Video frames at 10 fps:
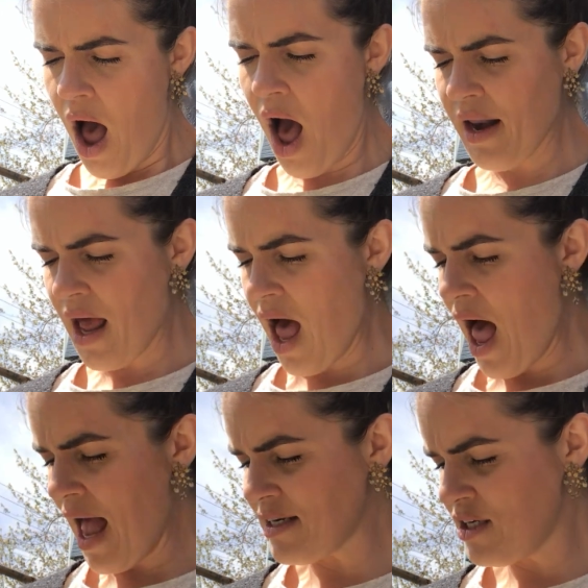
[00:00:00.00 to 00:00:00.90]
On a
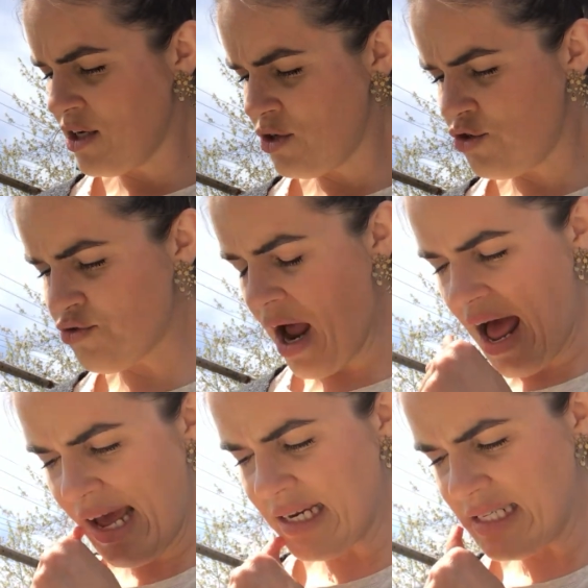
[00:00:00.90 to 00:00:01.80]
hot,
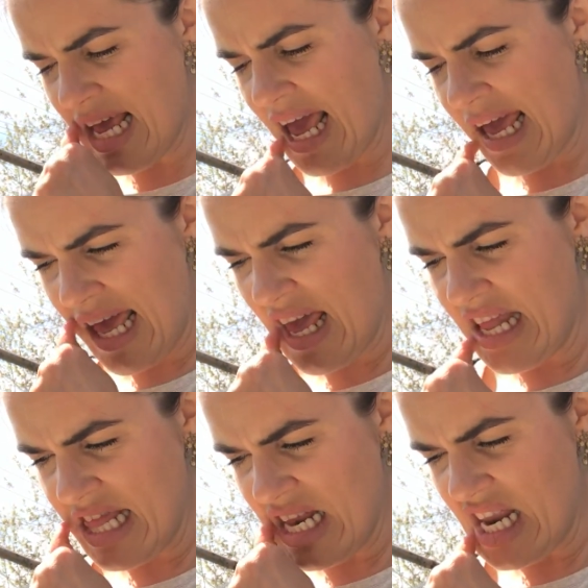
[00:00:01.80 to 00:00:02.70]
dry day
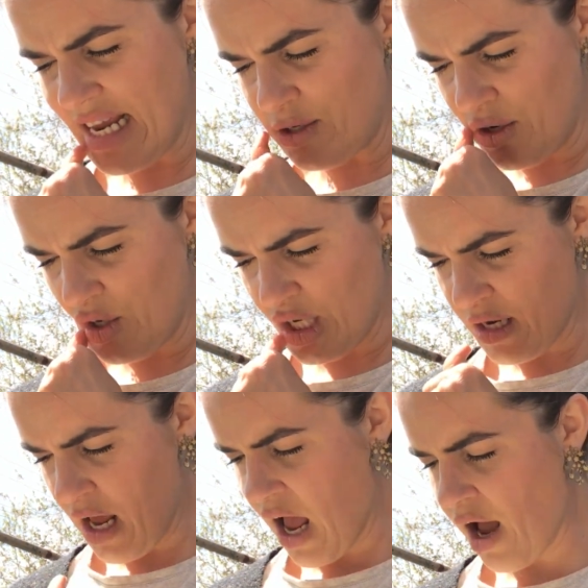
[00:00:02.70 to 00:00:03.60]
in the desert,
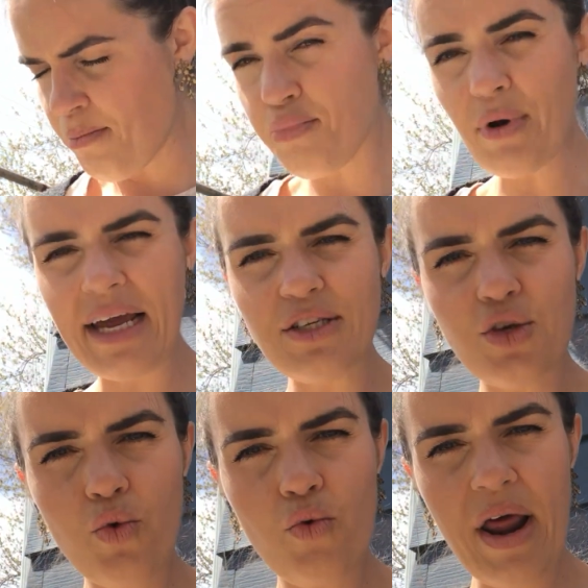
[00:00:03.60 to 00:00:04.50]
a bright
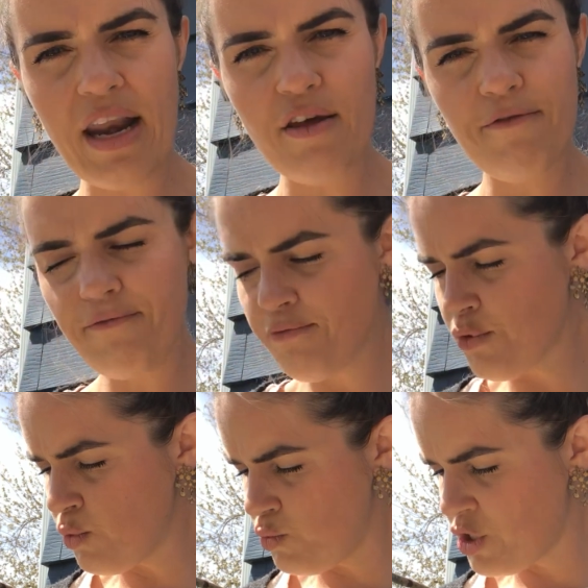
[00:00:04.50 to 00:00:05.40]
red
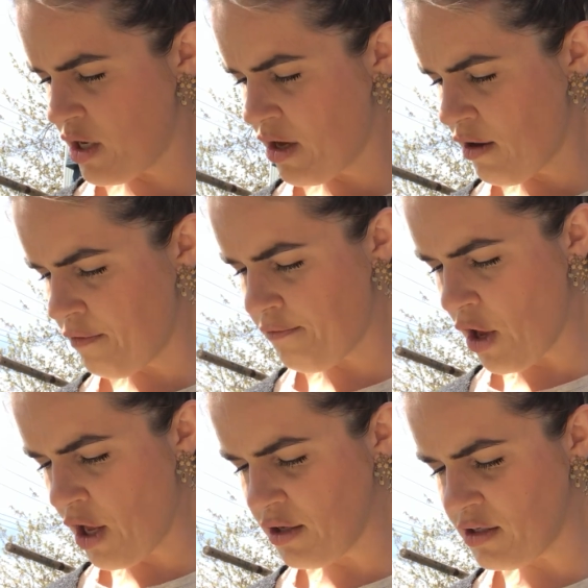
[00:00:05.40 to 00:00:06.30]
fruit
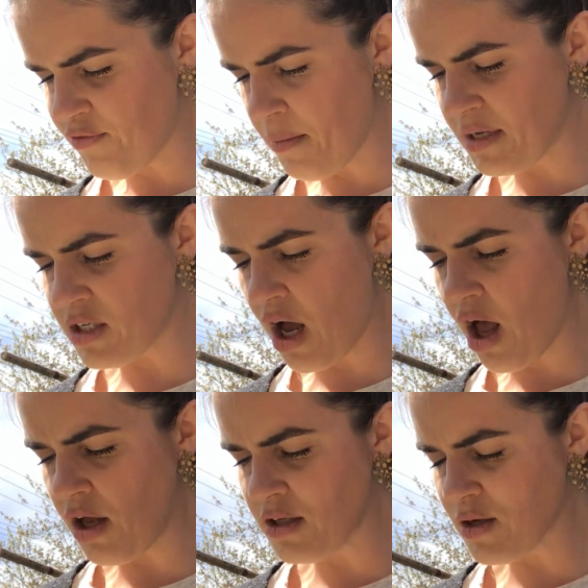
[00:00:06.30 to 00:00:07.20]
falls from a
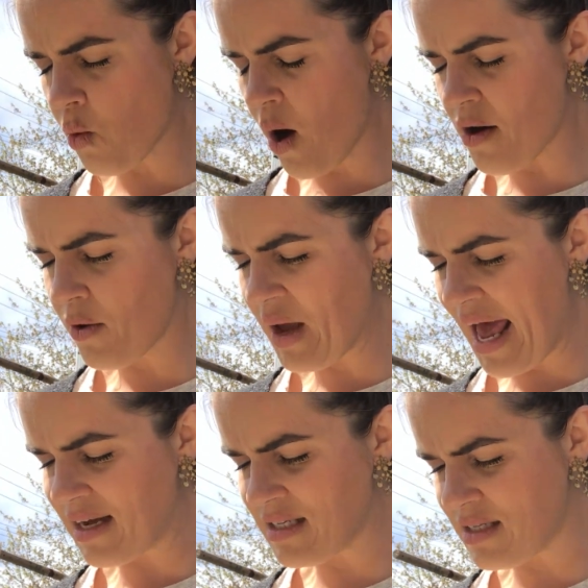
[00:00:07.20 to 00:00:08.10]
tall saguaro
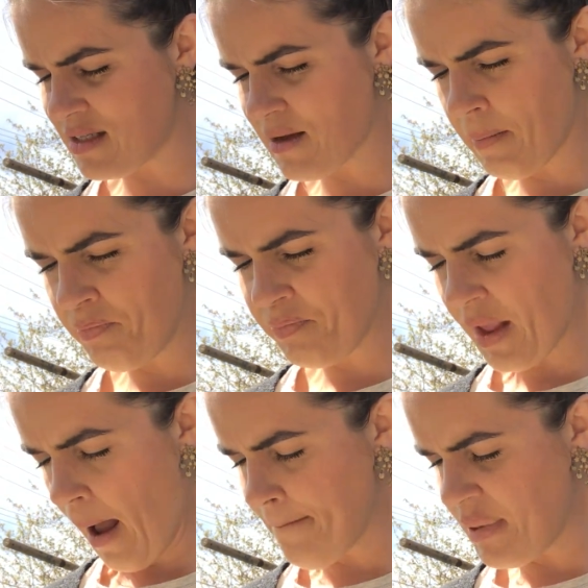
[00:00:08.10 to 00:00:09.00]
cactus.
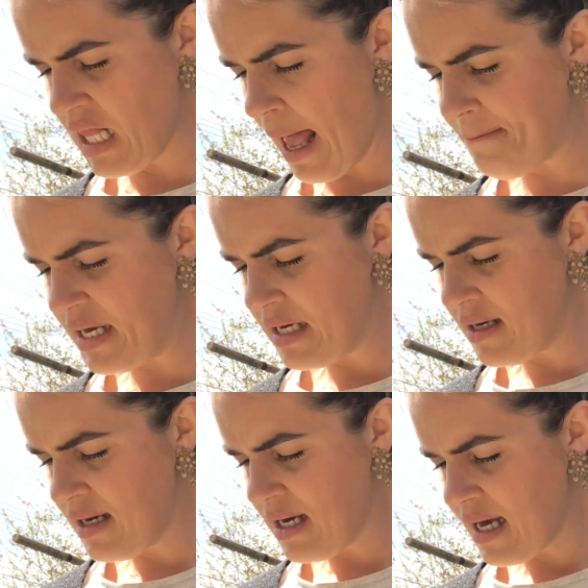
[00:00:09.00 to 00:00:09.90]
Plop!
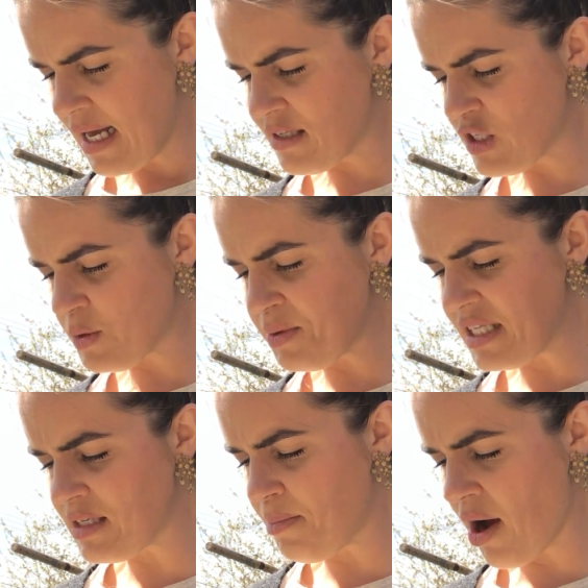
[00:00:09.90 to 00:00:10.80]
It
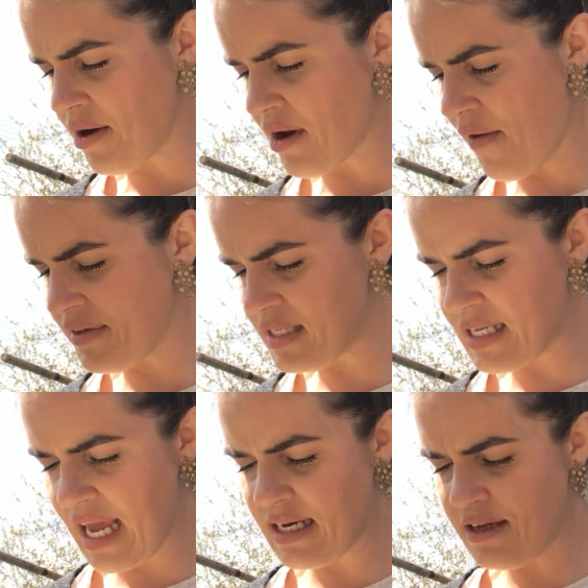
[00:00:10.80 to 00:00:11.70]
splits apart on the
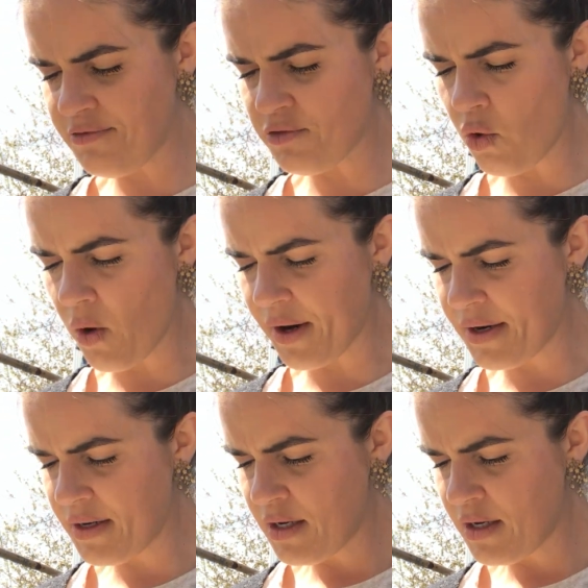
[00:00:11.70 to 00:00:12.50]
sandy floor.